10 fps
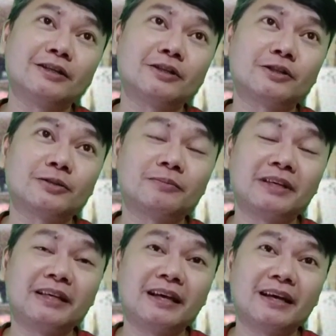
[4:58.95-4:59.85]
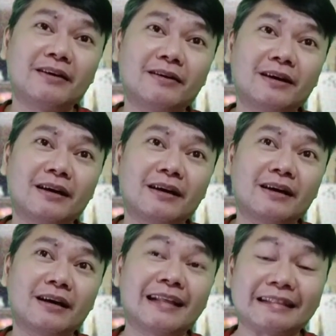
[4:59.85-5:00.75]
should be
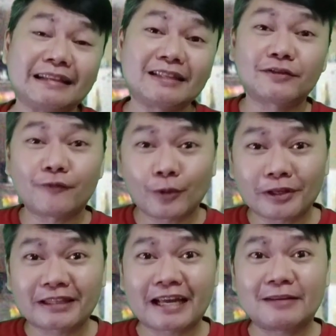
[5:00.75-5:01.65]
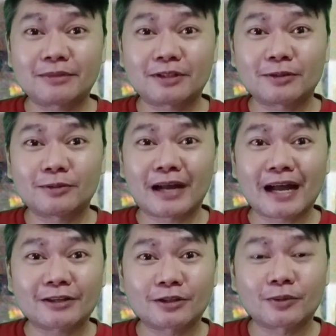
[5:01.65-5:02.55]
at least 4 times ng
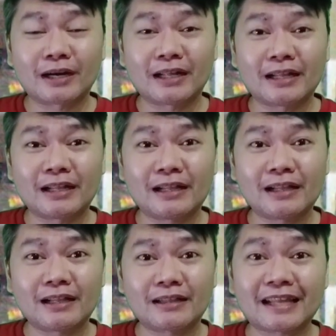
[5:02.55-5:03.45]
actual